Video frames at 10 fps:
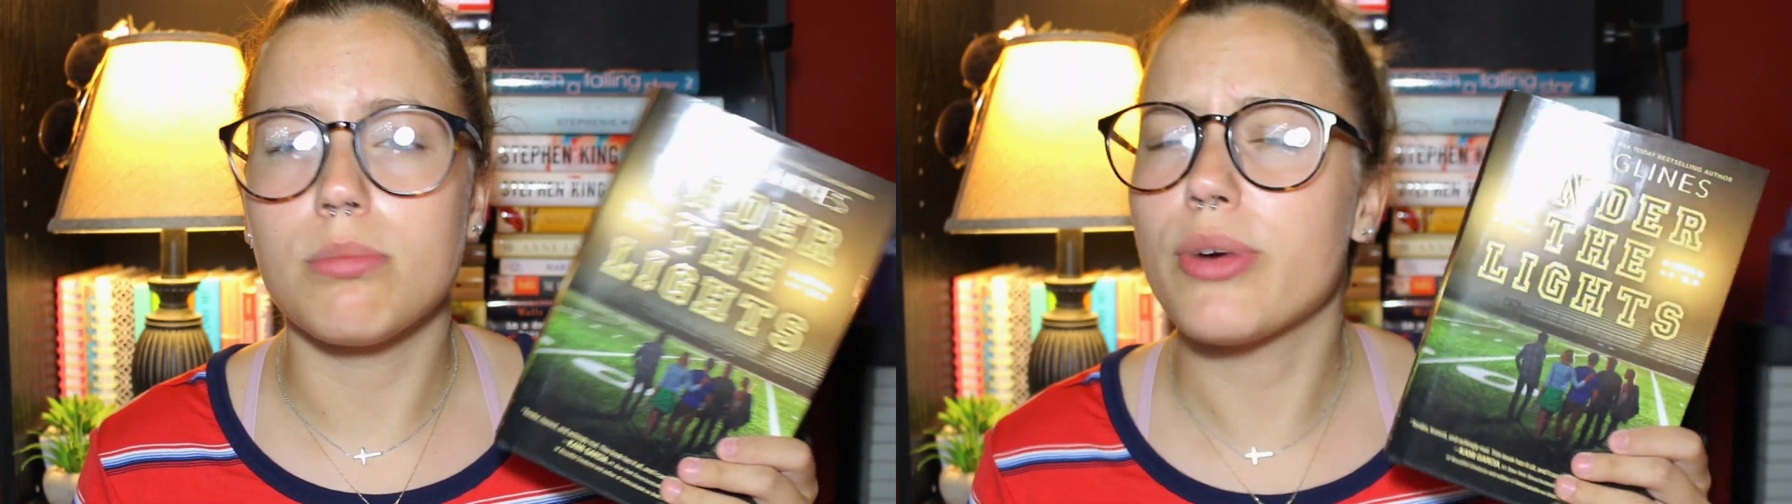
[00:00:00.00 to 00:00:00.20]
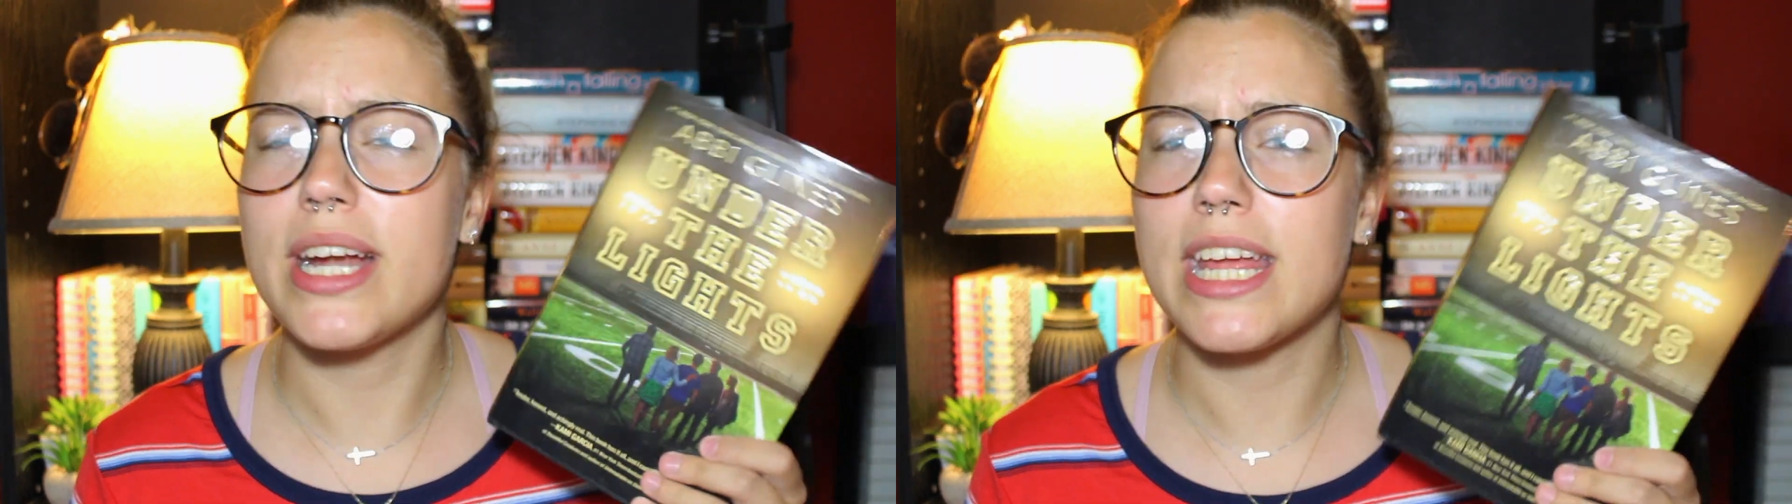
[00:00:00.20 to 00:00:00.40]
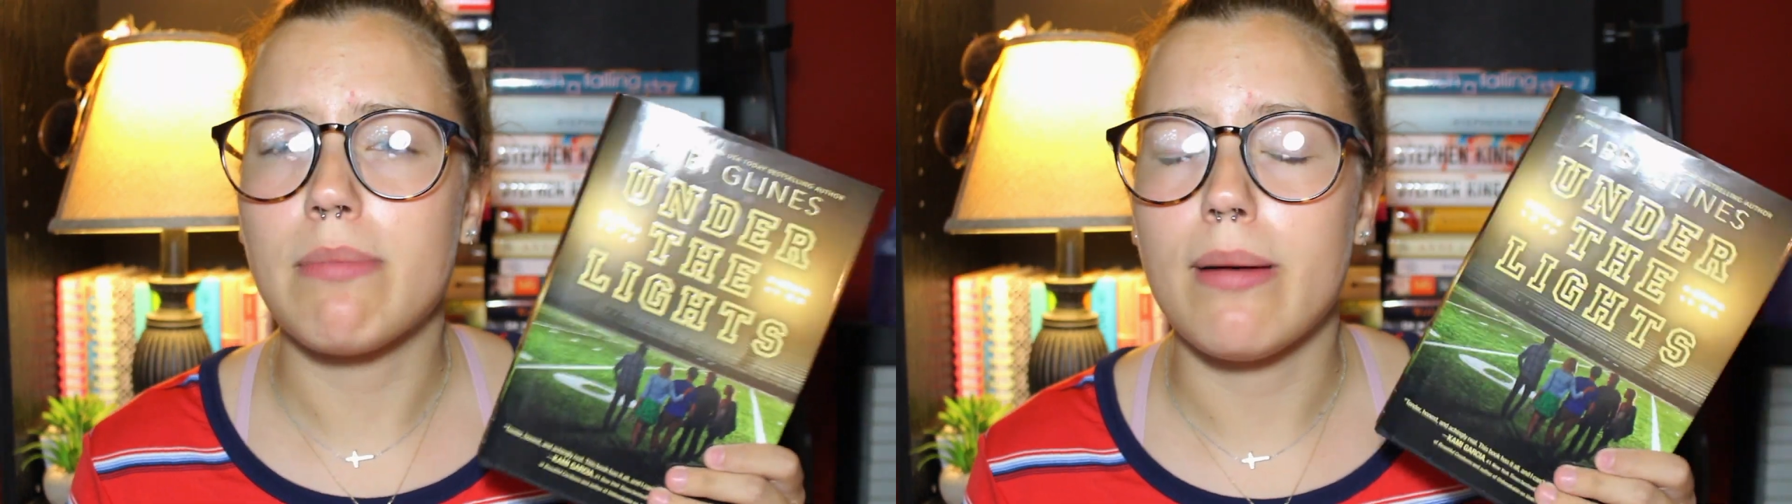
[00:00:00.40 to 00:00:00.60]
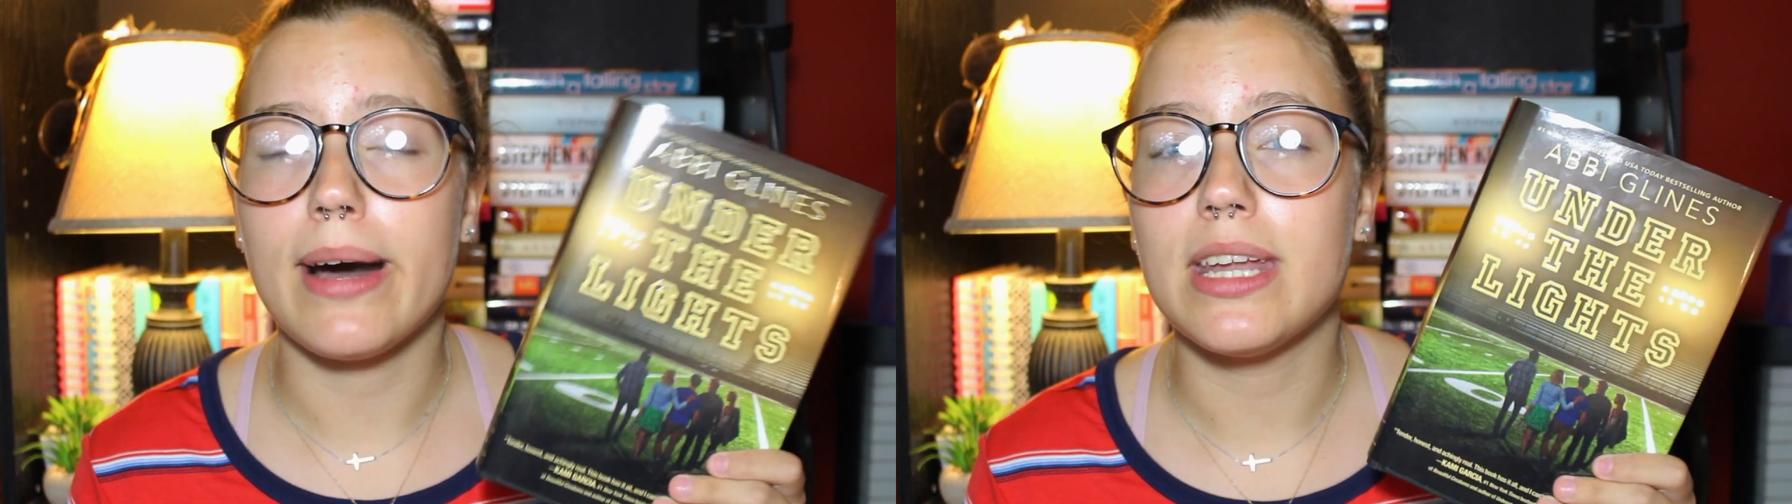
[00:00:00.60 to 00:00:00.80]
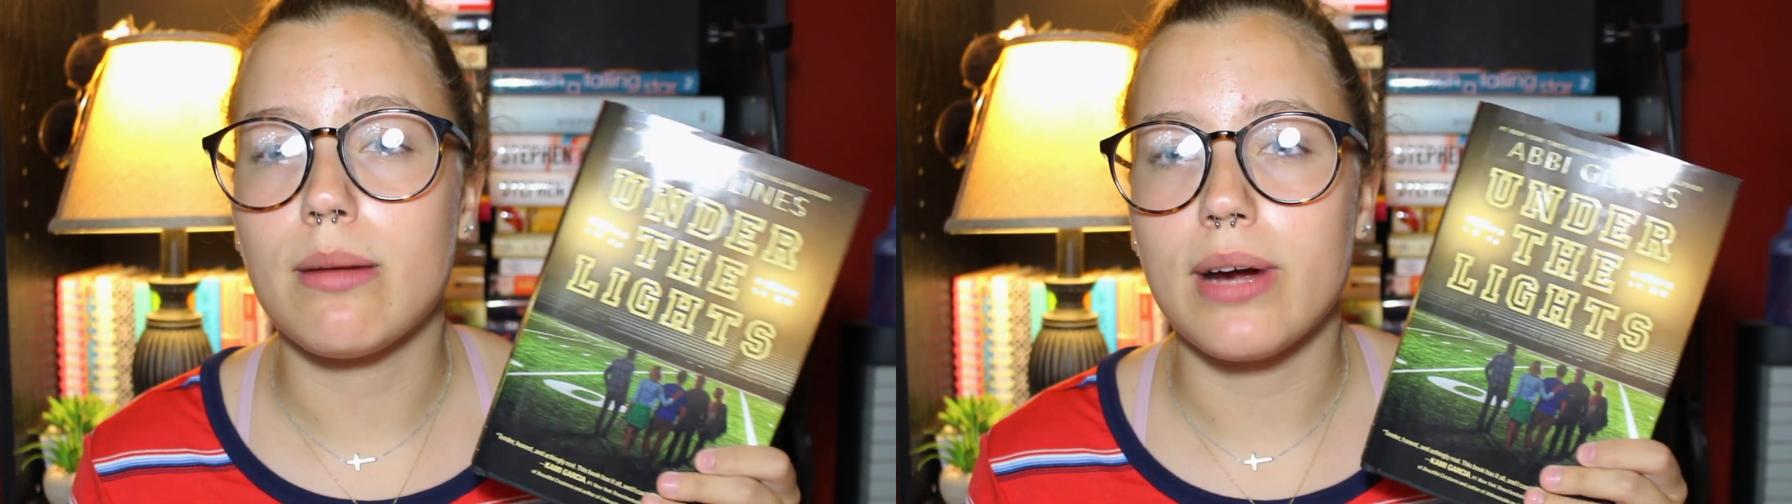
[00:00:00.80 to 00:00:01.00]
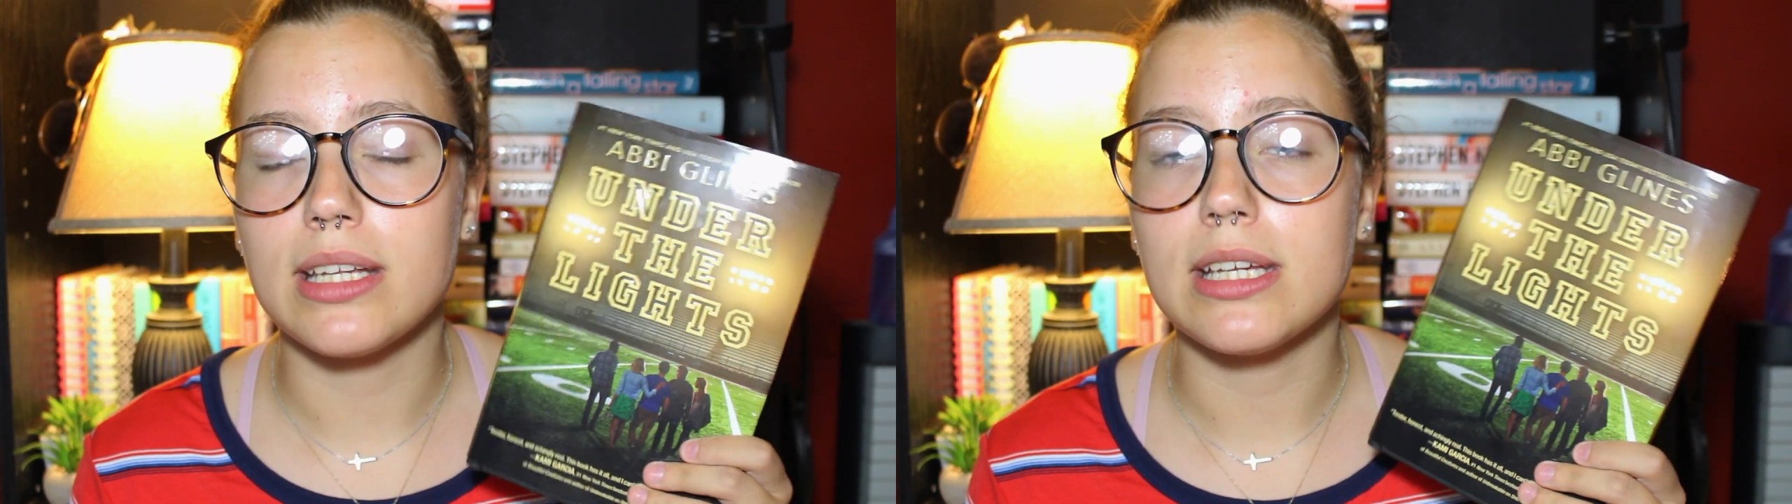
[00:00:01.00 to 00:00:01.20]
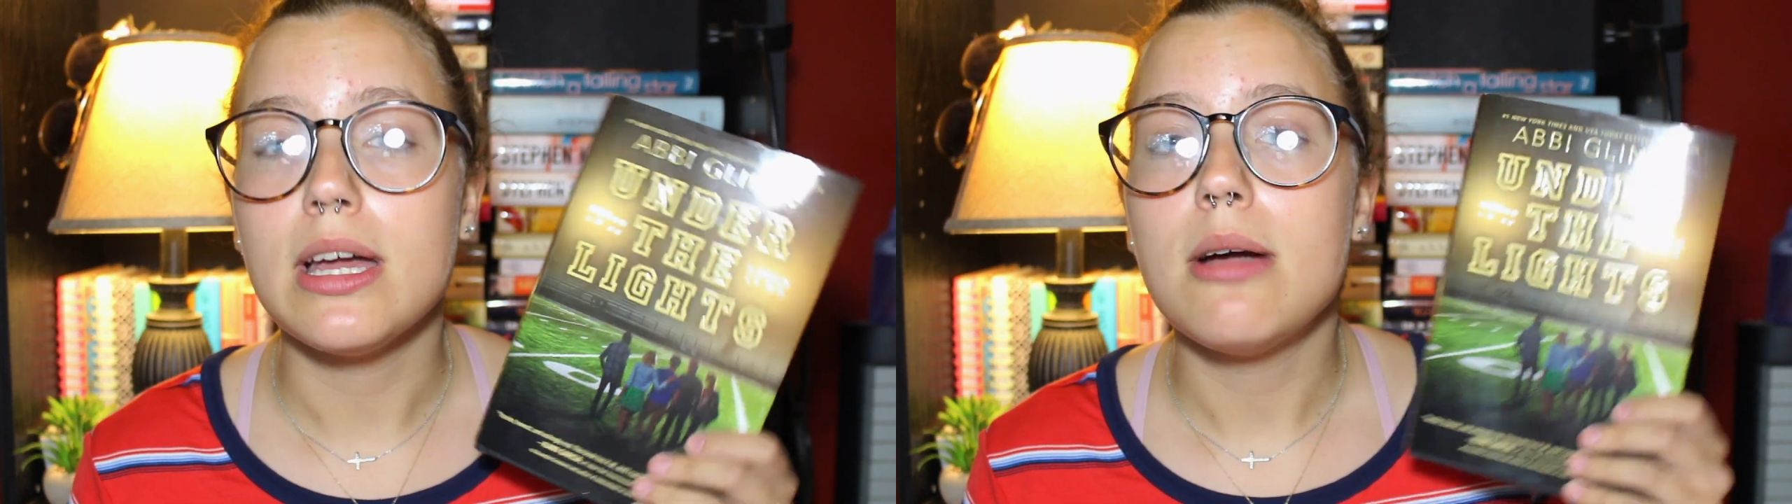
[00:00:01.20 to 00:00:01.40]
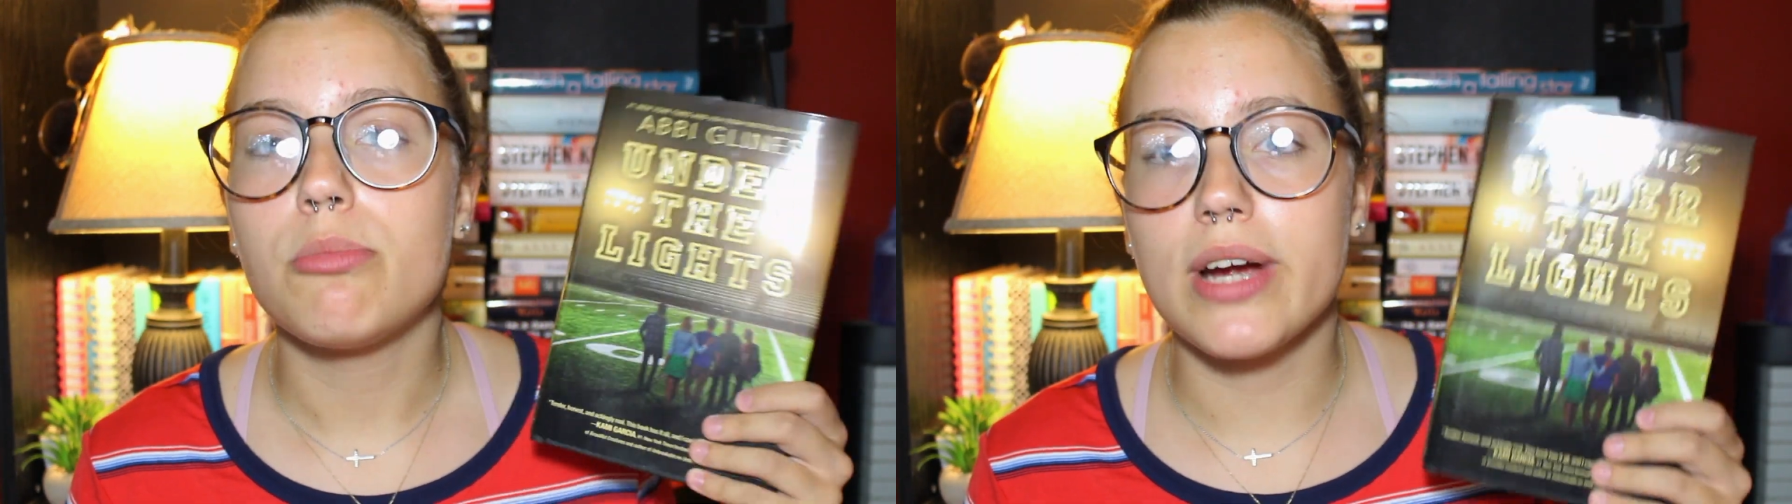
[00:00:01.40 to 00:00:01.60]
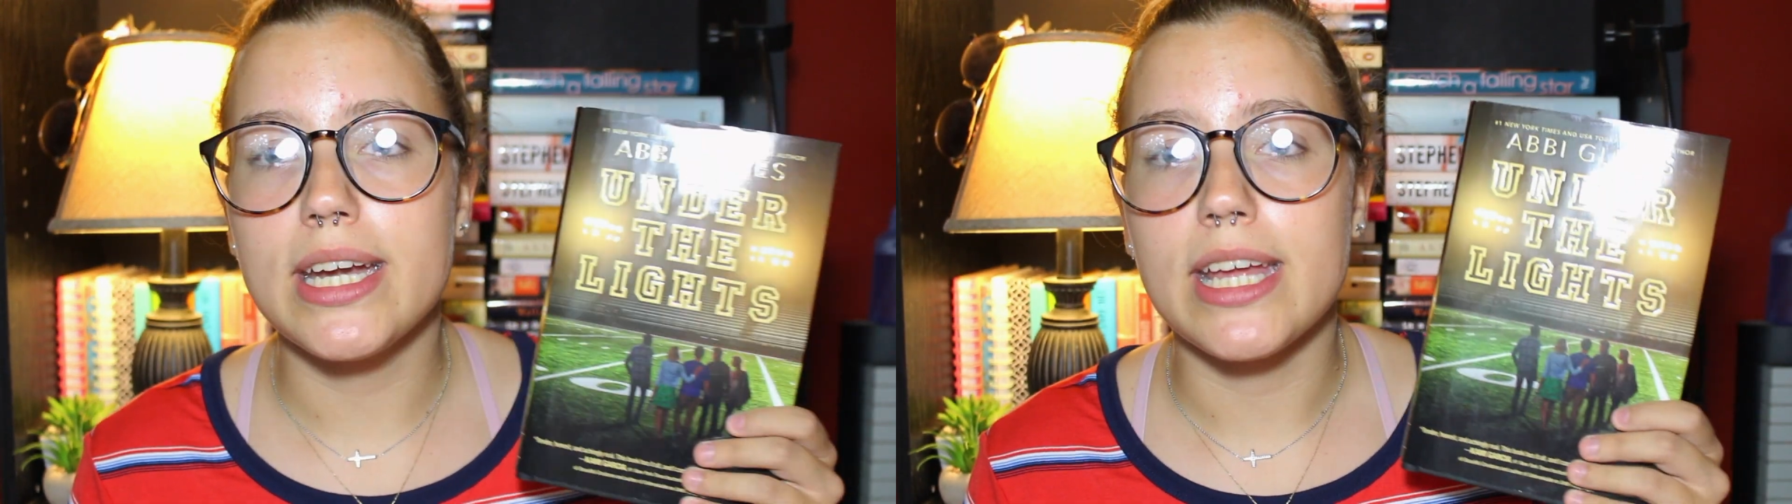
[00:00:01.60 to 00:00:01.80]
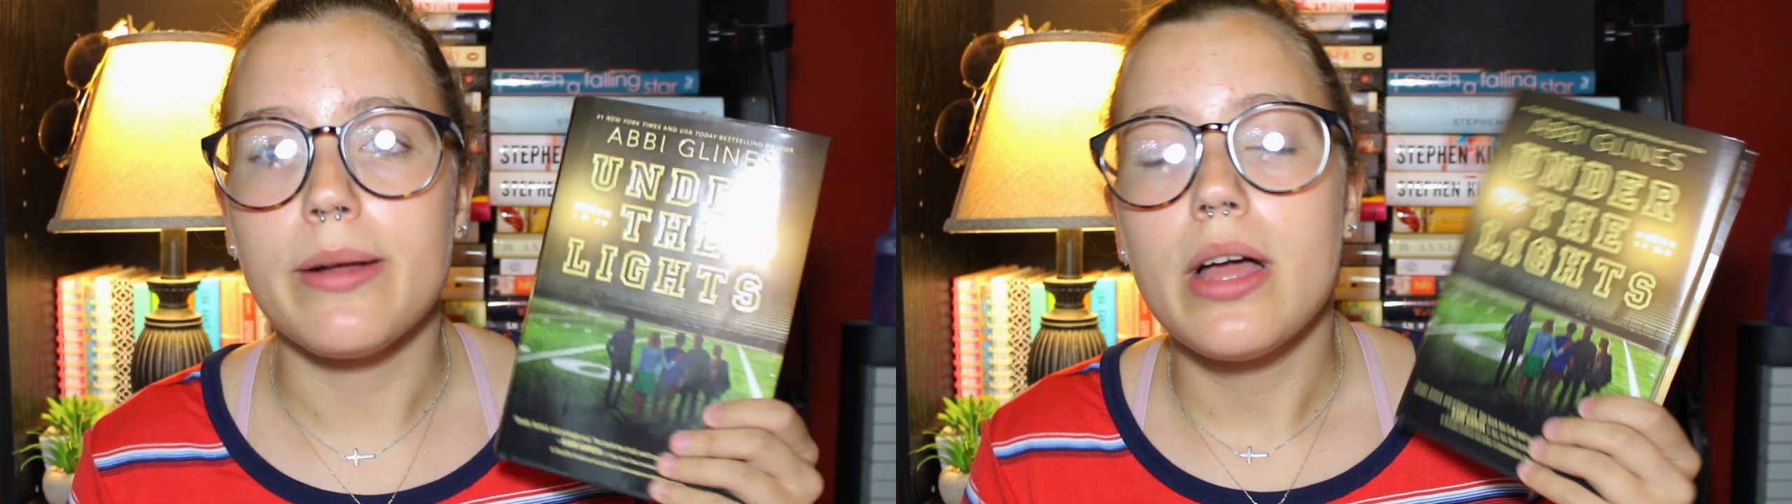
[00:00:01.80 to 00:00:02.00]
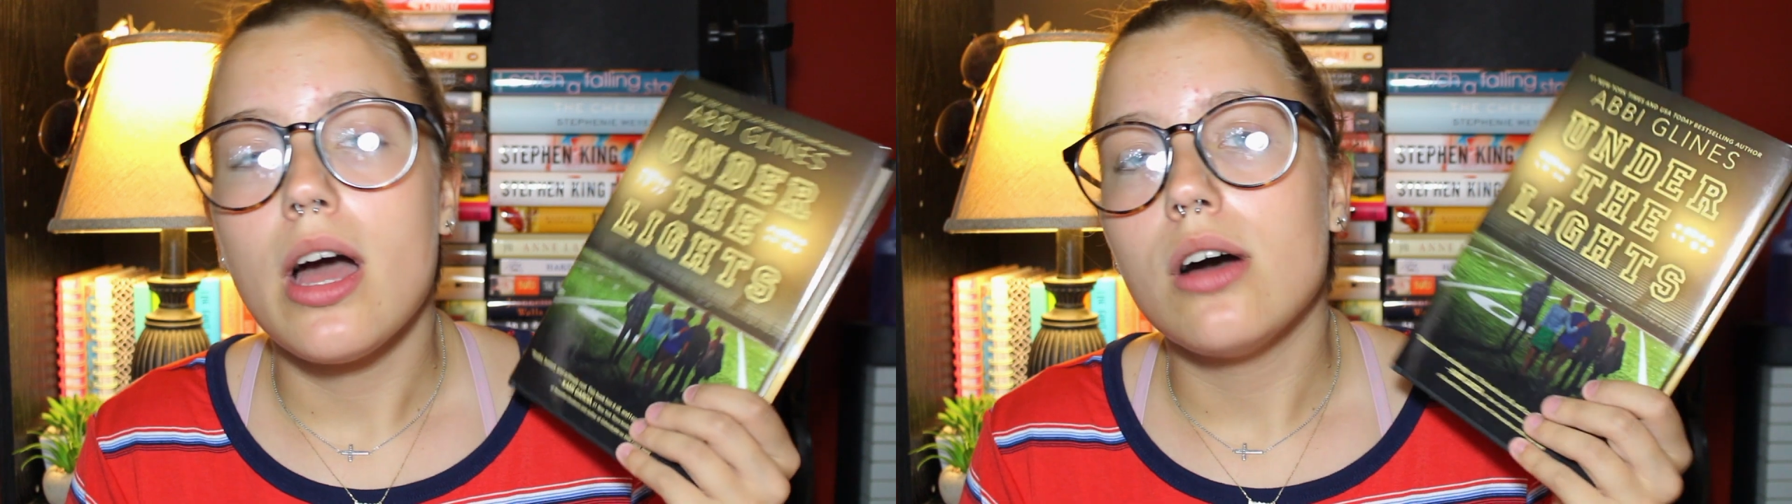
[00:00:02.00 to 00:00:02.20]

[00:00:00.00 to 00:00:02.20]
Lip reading: or Brady, my bad, not Bradley, Brady,